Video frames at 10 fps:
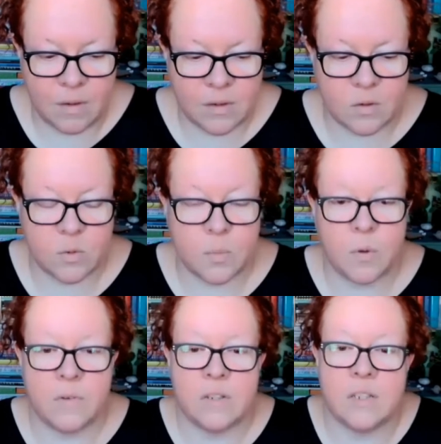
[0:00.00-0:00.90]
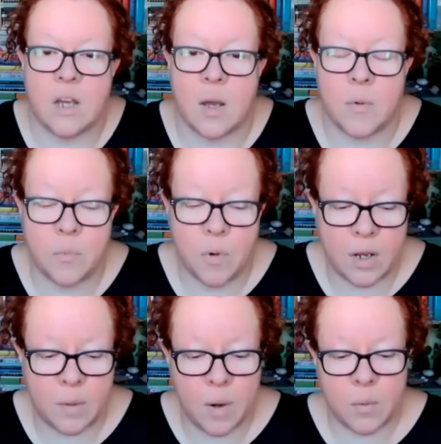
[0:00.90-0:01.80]
So as we move into this time of
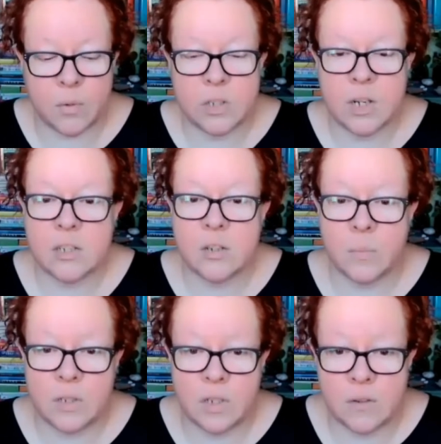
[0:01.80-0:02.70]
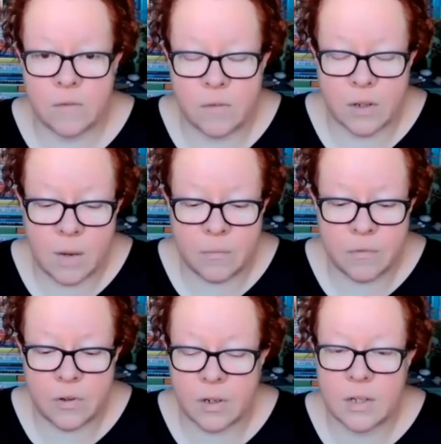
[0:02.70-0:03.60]
prayer, you might want to adjust your position for
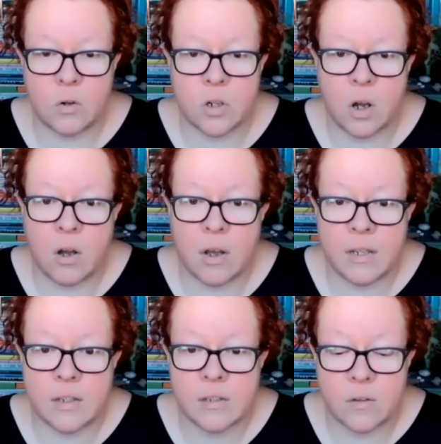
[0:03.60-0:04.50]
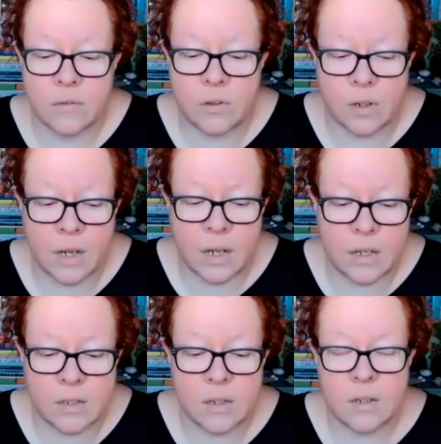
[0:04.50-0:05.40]
comfort, close your eyes, soften your
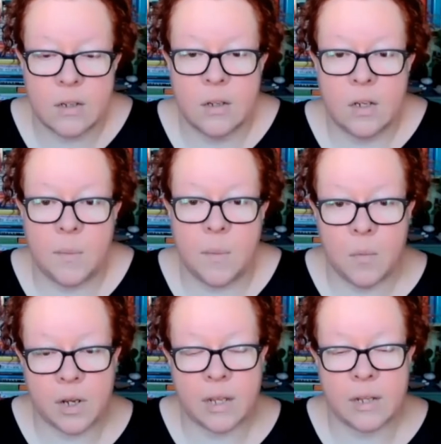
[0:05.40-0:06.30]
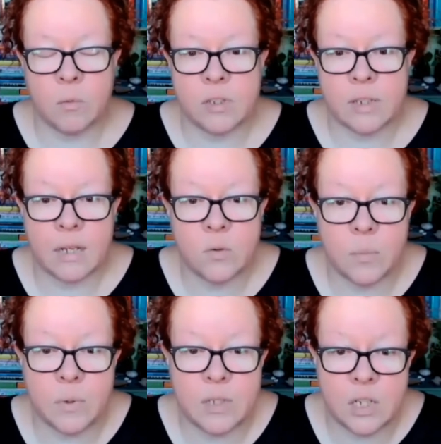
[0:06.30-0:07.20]
gaze. You might want to get into
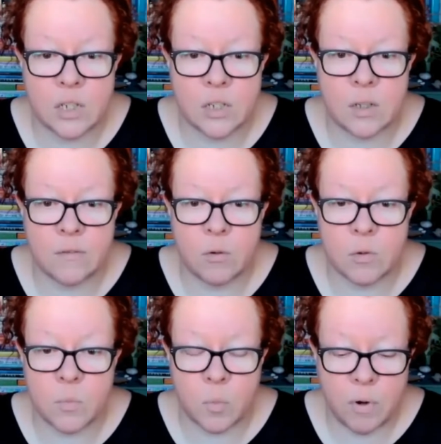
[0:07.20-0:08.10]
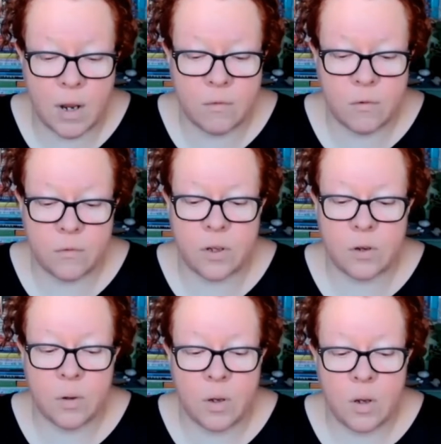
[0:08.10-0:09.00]
a position that feels more prayerful for
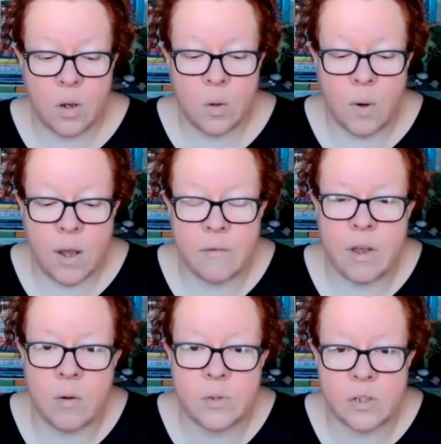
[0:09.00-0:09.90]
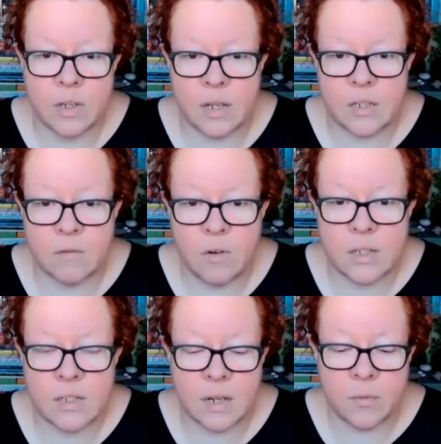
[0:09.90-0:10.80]
you, whatever helps you to get into the
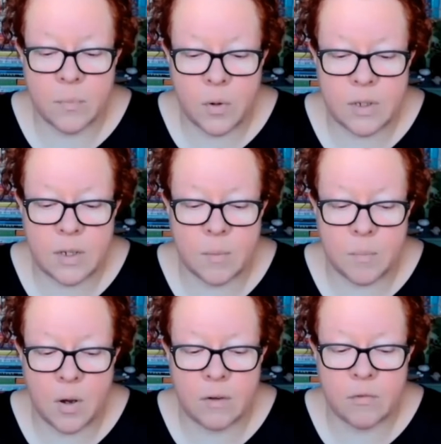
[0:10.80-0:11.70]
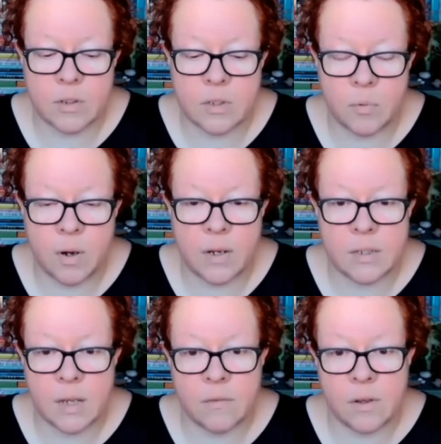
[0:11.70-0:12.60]
right state of body and mind for us to pray
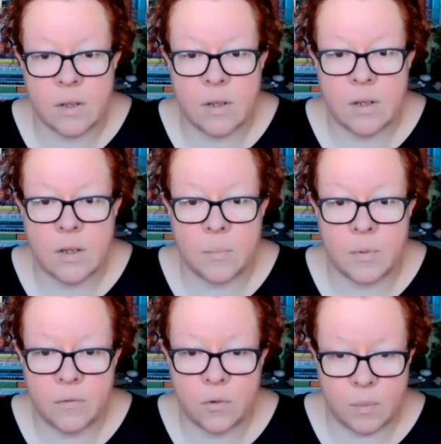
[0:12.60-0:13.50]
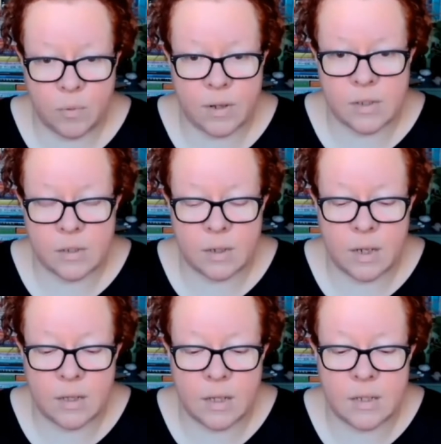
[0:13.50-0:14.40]
together and be fully present
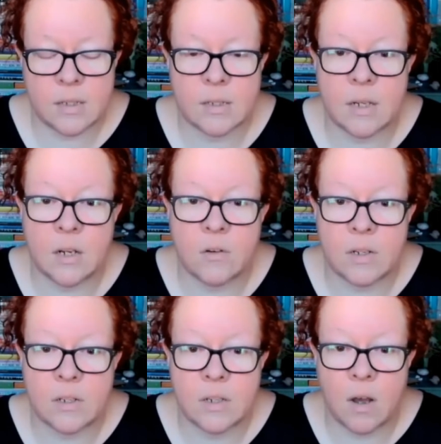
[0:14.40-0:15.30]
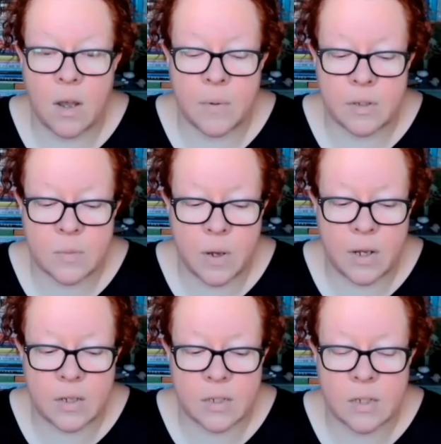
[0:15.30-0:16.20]
in this sacred time and
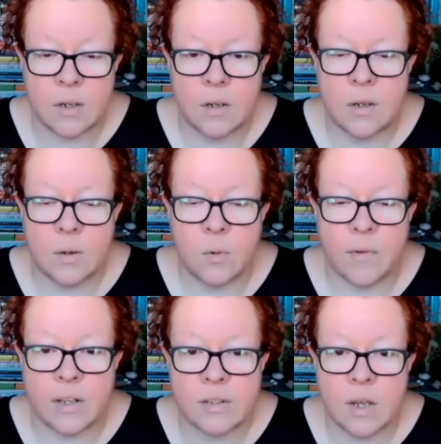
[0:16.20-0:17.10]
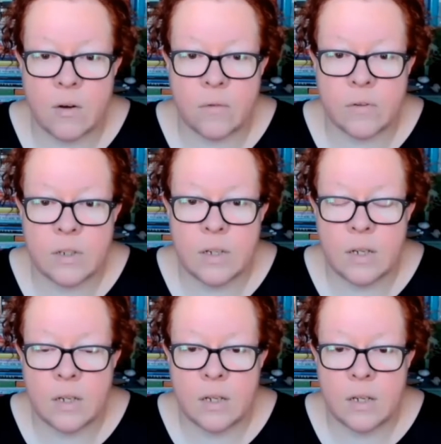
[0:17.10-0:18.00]
space with ourselves,
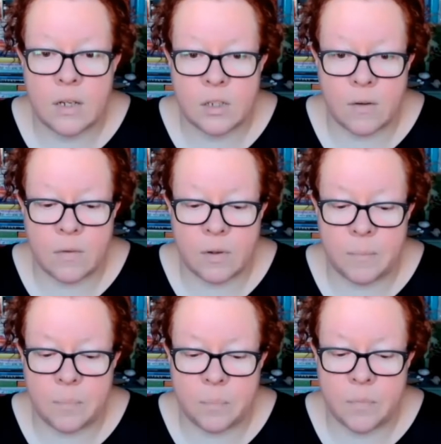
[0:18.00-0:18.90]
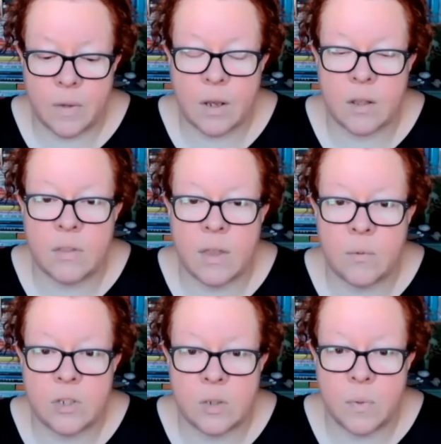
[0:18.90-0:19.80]
each other, and that
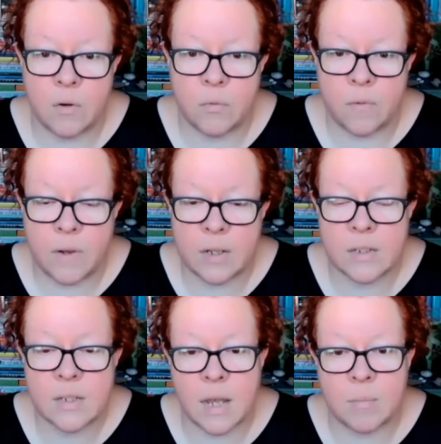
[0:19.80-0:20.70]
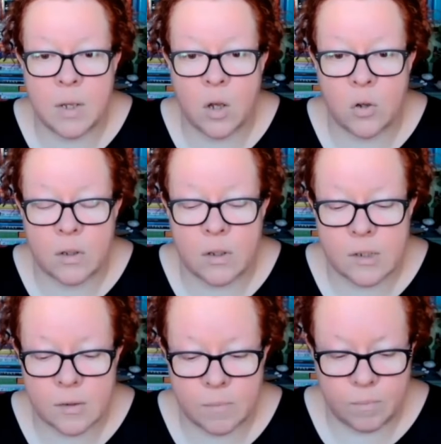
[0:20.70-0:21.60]
which is both within us and beyond
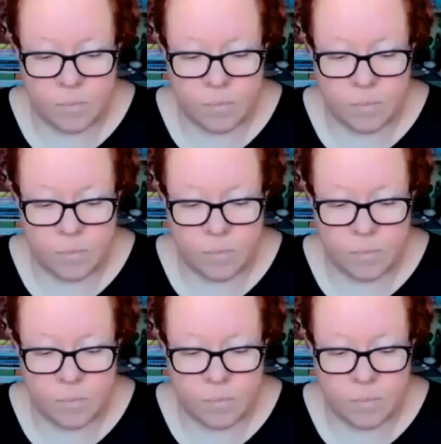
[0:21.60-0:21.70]
us.